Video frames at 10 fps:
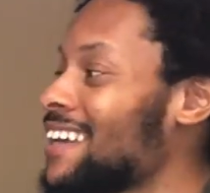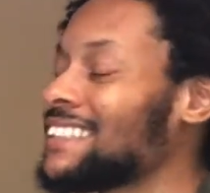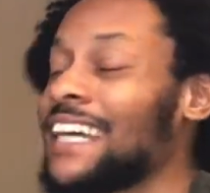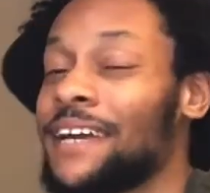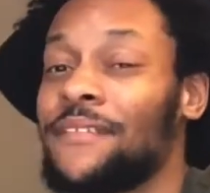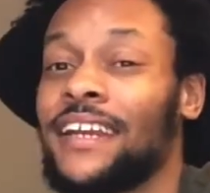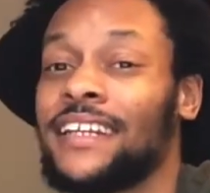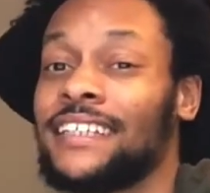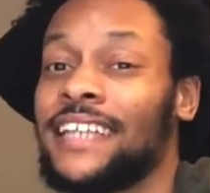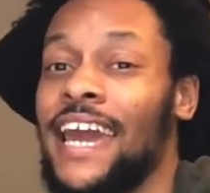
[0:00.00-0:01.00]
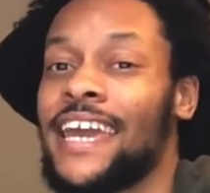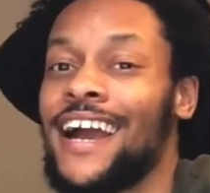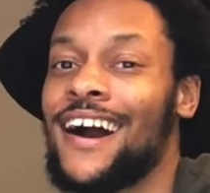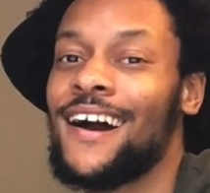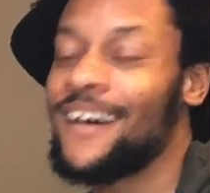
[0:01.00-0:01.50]
Second video today,
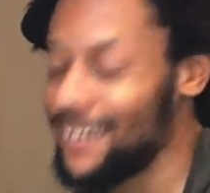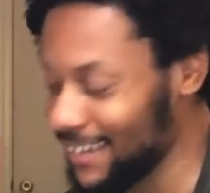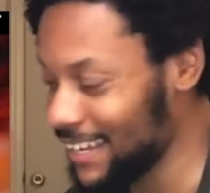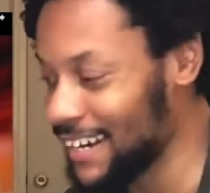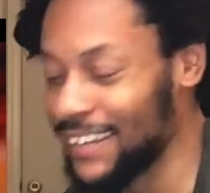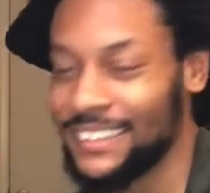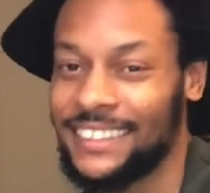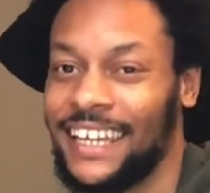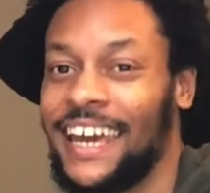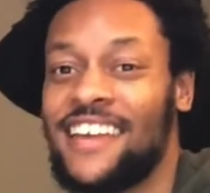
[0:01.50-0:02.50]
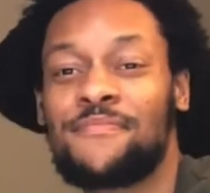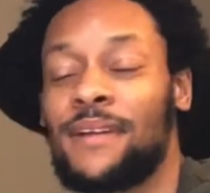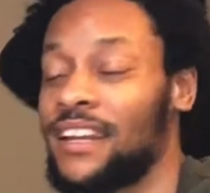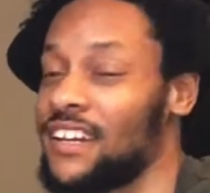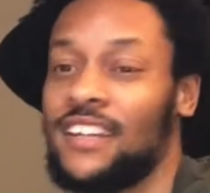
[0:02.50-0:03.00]
y'all. You know what I'm saying? It's been
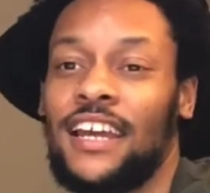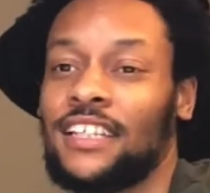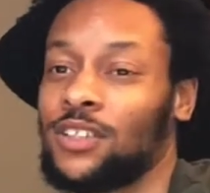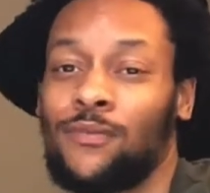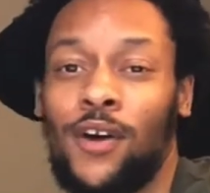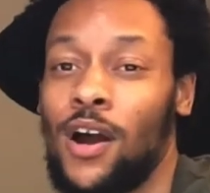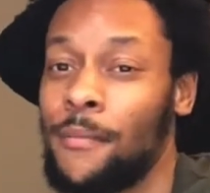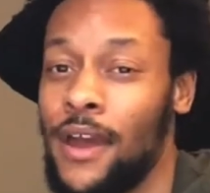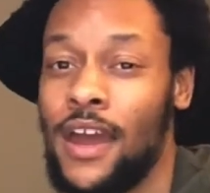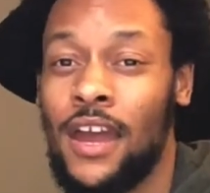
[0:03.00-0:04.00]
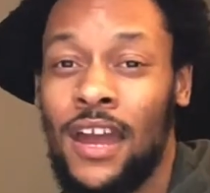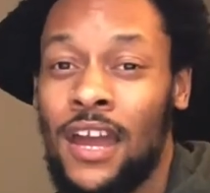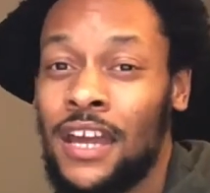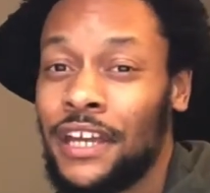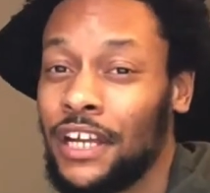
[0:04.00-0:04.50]
a good day so far, man.
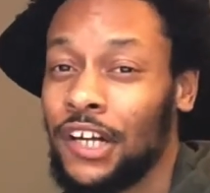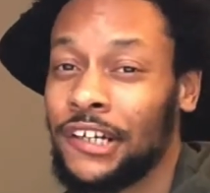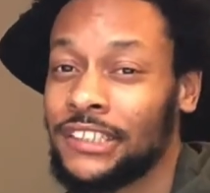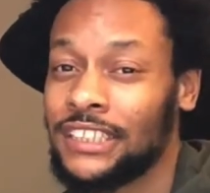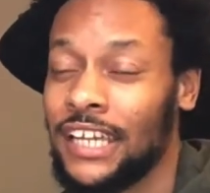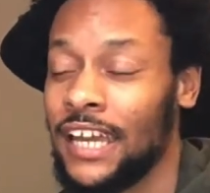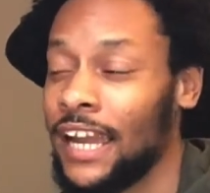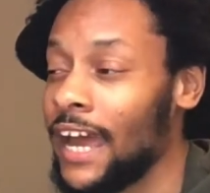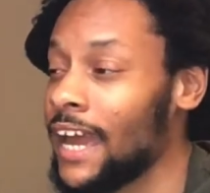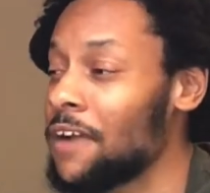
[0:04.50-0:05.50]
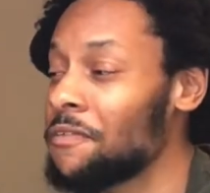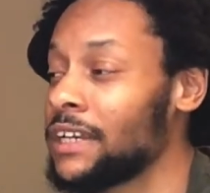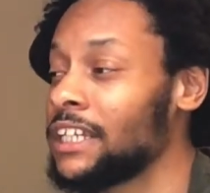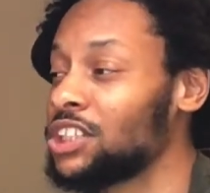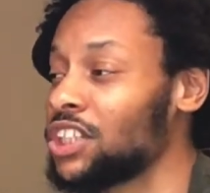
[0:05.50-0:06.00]
You know what I'm saying? Like, I
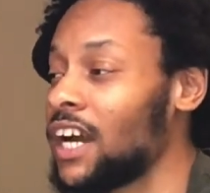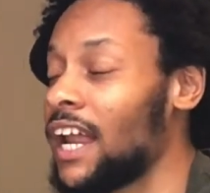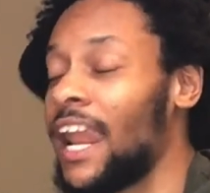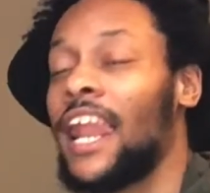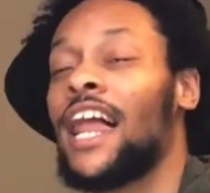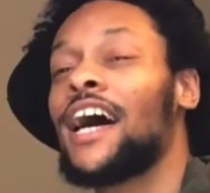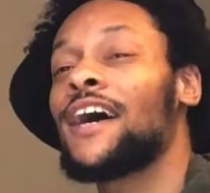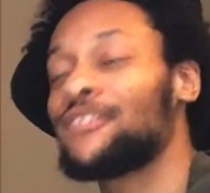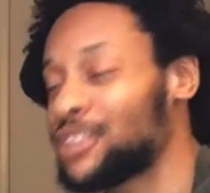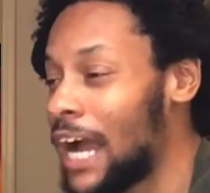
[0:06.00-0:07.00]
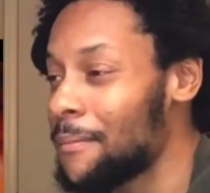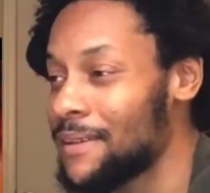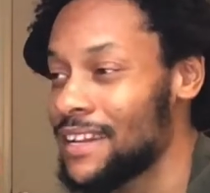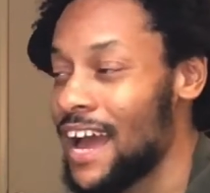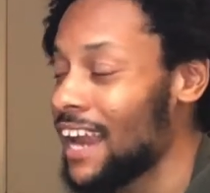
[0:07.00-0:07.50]
really love
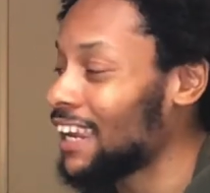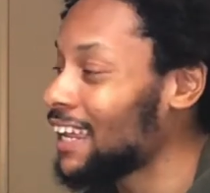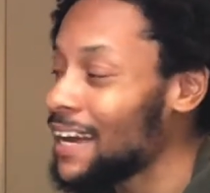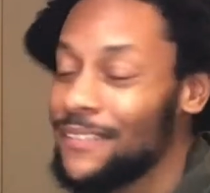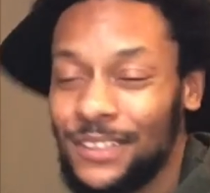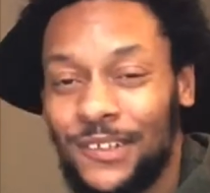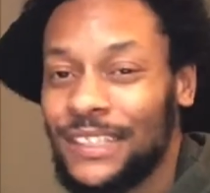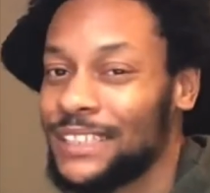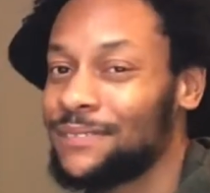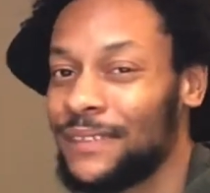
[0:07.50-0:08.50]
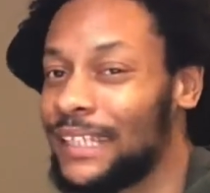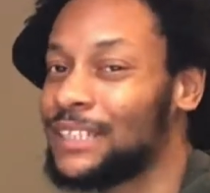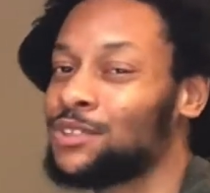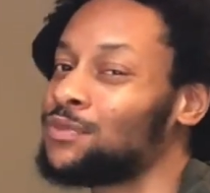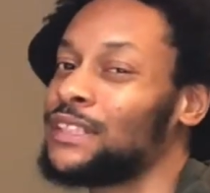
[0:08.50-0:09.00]
dropping. I love doing these
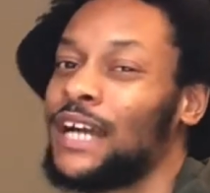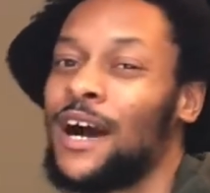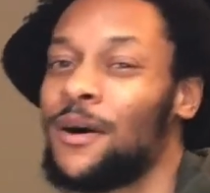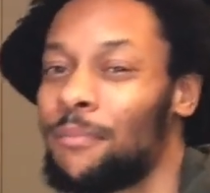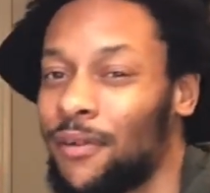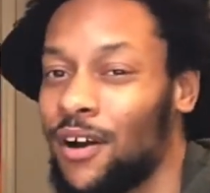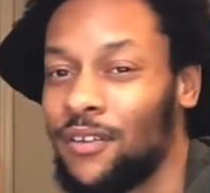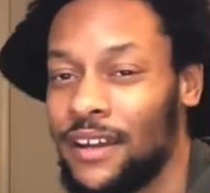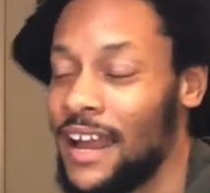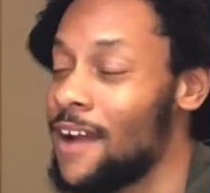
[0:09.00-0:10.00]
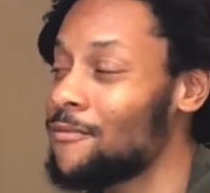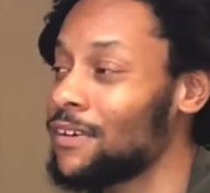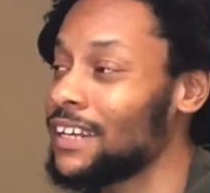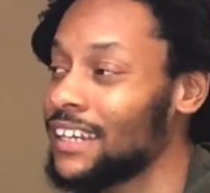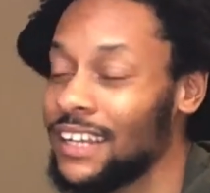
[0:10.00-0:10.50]
videos for y'all, bro. And I
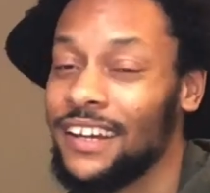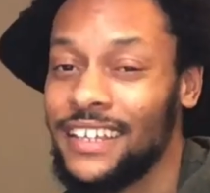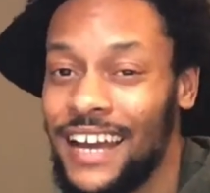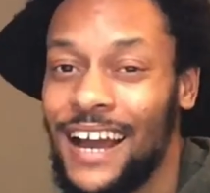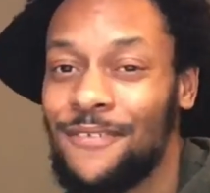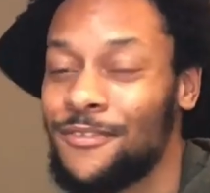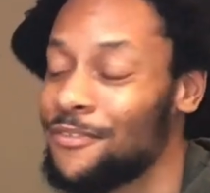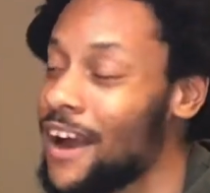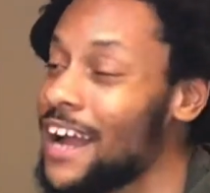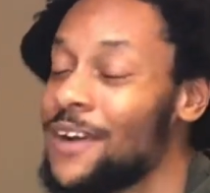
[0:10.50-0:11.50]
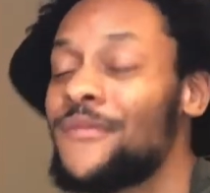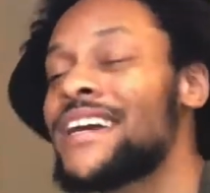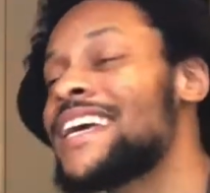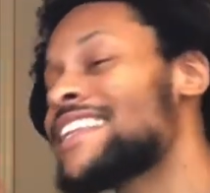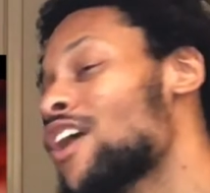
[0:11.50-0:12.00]
really love y'all for rocking
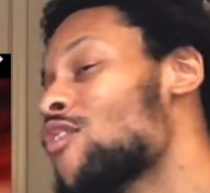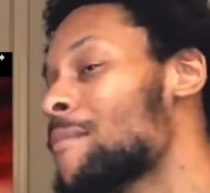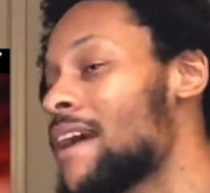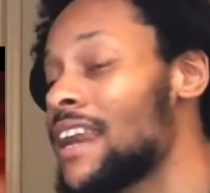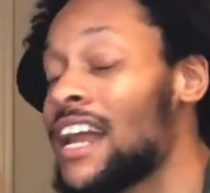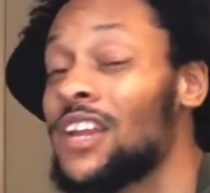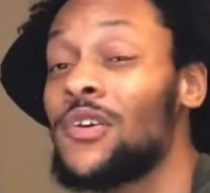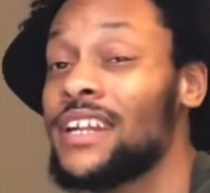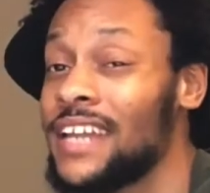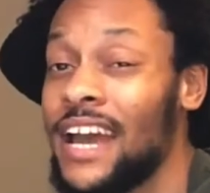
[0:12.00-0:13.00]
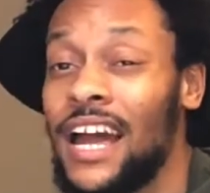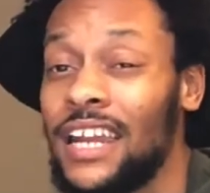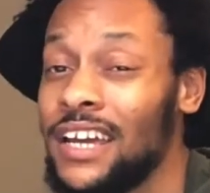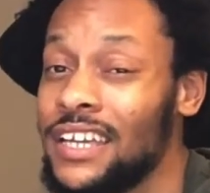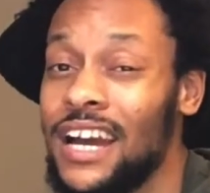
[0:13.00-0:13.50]
with it, though, man. Not only that, I
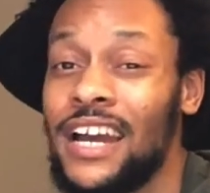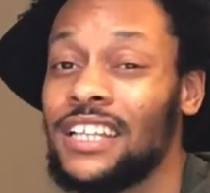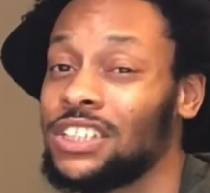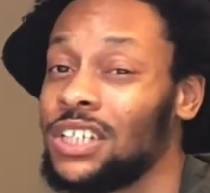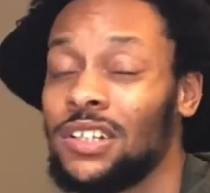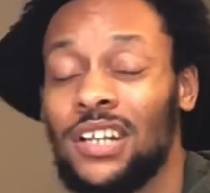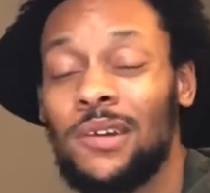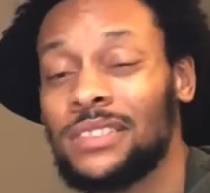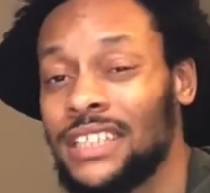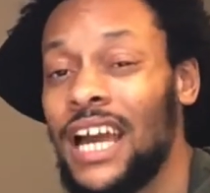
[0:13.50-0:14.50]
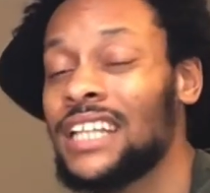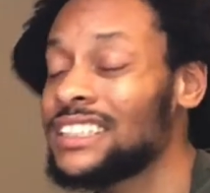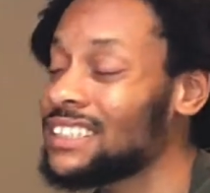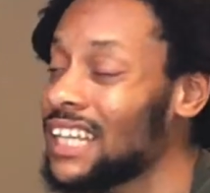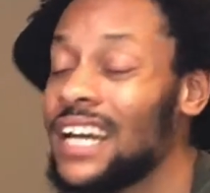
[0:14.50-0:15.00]
love y'all in general. You know what I'm saying? I
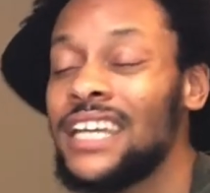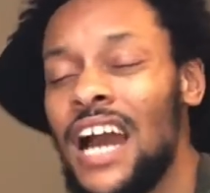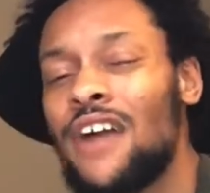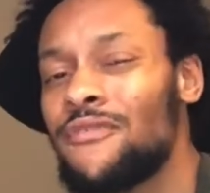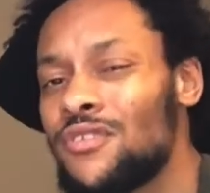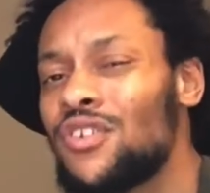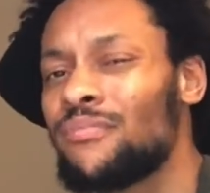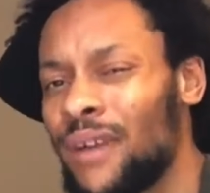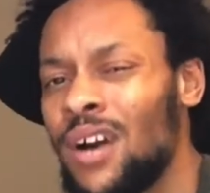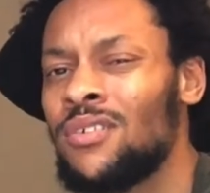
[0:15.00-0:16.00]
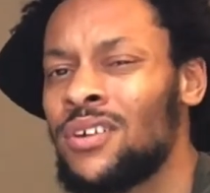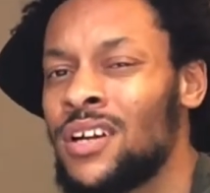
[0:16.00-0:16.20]
just love y'all for real, bro.